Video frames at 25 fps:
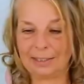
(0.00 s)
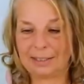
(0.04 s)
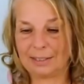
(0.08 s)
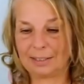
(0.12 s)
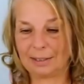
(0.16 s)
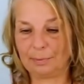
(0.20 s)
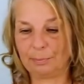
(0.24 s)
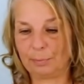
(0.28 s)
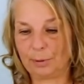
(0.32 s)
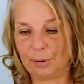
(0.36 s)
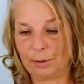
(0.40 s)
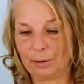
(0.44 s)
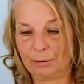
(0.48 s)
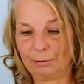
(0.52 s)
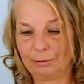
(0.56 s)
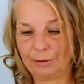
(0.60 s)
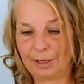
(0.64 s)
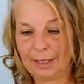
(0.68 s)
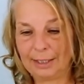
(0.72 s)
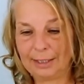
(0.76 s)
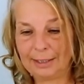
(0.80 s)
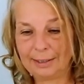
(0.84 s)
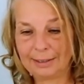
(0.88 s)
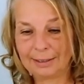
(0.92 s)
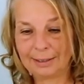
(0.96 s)
simple,
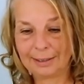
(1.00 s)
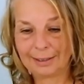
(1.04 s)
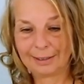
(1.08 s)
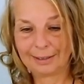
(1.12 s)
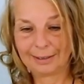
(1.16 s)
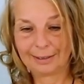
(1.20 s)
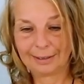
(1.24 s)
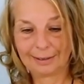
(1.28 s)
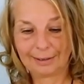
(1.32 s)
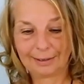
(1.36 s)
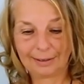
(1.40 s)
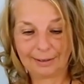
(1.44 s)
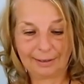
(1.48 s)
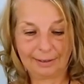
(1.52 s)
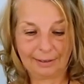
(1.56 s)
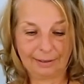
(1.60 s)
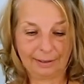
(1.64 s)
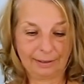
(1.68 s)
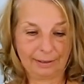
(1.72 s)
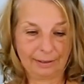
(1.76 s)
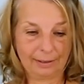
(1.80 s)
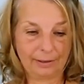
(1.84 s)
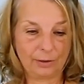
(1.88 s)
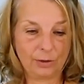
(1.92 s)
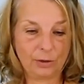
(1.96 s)
right?
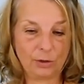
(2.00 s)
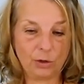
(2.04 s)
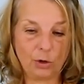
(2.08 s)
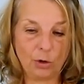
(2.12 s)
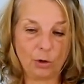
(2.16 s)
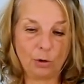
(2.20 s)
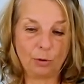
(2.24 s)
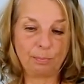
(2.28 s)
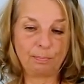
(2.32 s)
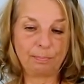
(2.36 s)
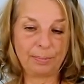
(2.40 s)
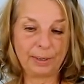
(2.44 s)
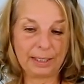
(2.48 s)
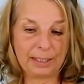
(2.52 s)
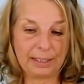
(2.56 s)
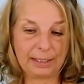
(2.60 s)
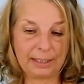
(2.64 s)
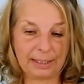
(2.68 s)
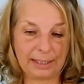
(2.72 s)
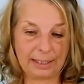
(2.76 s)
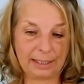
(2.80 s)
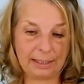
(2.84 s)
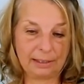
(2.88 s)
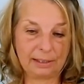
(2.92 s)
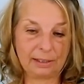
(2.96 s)
No big
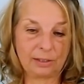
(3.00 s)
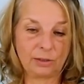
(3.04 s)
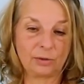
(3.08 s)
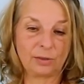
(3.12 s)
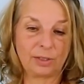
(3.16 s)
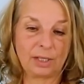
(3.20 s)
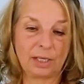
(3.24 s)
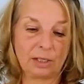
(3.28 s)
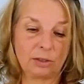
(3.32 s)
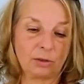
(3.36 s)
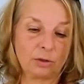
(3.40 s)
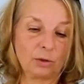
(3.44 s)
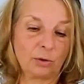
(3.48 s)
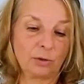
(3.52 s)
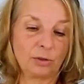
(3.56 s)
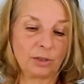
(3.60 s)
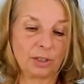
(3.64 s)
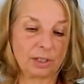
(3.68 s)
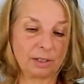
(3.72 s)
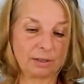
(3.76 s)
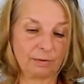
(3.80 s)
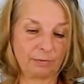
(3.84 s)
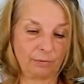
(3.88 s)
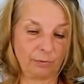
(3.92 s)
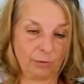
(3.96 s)
deal. So that those
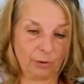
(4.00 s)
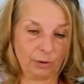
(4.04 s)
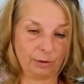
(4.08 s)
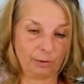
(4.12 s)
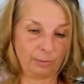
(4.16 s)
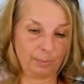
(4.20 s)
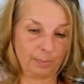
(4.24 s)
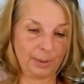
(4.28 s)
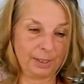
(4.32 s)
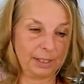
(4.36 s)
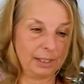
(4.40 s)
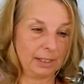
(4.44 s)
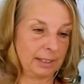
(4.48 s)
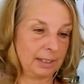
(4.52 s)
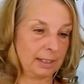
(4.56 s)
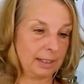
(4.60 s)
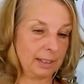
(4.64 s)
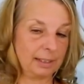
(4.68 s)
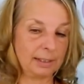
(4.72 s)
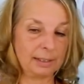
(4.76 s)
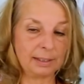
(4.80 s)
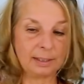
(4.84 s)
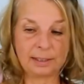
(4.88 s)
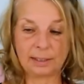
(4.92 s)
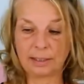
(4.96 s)
are the front
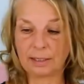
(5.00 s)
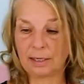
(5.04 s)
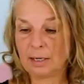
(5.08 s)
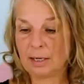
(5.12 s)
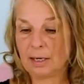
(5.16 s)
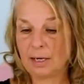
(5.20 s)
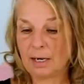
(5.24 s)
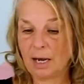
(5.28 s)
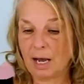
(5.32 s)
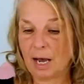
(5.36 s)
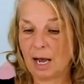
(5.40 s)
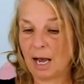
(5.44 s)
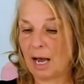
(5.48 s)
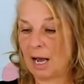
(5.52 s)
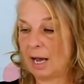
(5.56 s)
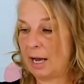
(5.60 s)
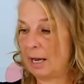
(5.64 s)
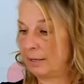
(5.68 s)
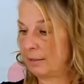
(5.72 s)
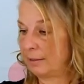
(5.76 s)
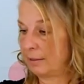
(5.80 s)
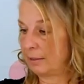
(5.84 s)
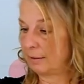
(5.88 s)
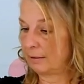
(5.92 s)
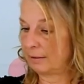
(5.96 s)
pieces.
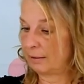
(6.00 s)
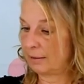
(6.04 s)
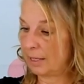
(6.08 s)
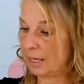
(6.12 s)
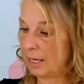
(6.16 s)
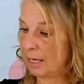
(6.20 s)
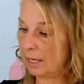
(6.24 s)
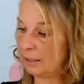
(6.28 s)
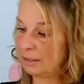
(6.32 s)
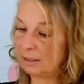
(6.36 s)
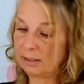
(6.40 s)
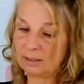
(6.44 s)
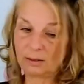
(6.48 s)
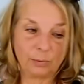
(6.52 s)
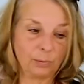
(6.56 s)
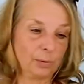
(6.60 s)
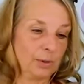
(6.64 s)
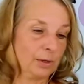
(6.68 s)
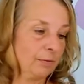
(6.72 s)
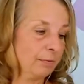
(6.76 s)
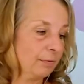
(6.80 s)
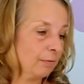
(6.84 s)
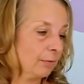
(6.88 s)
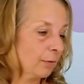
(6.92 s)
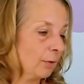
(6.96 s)
And then
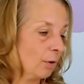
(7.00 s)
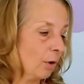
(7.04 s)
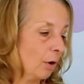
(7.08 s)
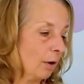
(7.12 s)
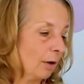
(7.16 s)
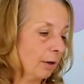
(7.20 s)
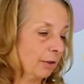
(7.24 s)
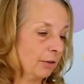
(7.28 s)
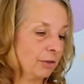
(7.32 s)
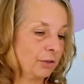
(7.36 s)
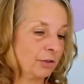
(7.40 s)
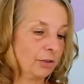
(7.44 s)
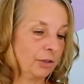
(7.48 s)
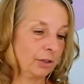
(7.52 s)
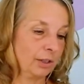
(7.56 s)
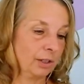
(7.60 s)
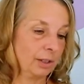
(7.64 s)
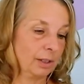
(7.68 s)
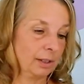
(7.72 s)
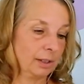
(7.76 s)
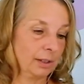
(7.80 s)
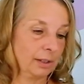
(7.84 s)
we've got